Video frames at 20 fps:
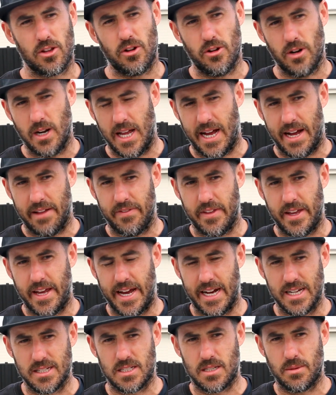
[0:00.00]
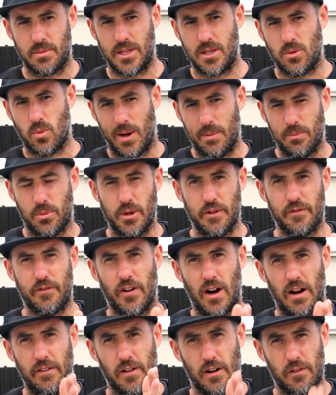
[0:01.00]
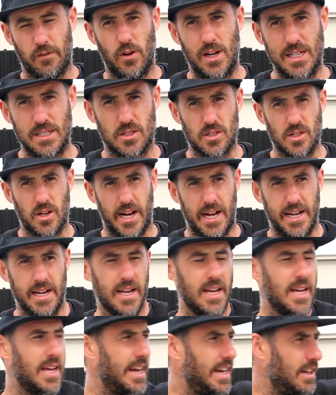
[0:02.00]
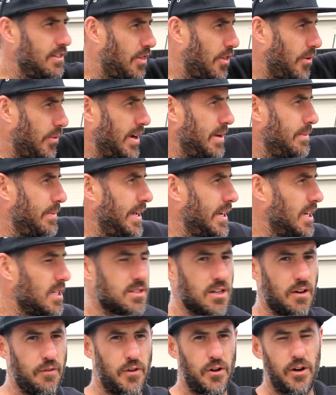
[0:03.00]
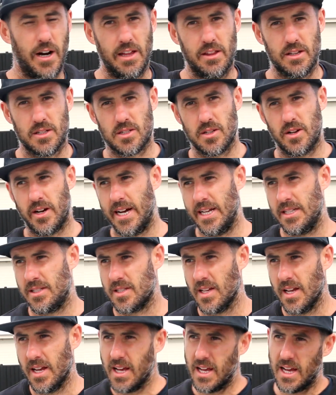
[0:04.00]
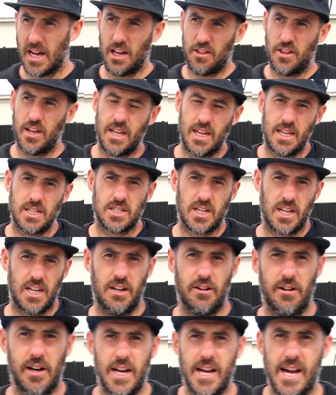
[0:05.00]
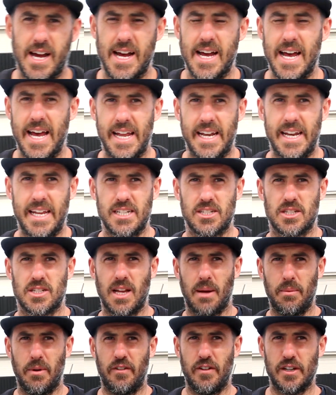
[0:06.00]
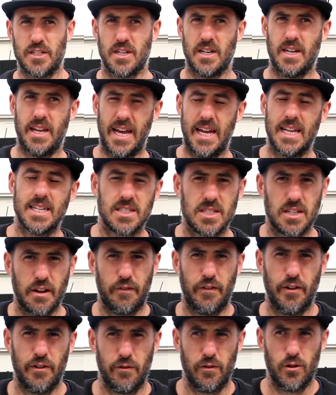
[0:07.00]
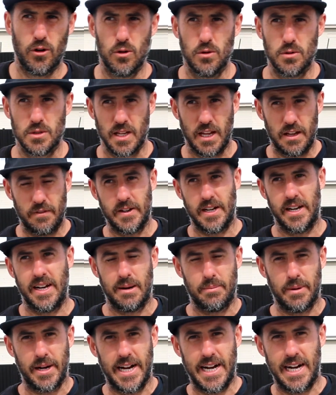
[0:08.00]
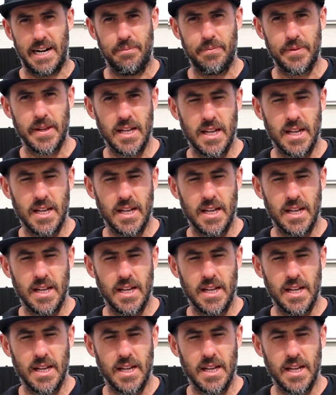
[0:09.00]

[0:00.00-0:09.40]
You're allowed the house to be 1.5 off one side and 3 metres off your other sides. I think each area and each subdivision has different rules, even in Upper Hutt.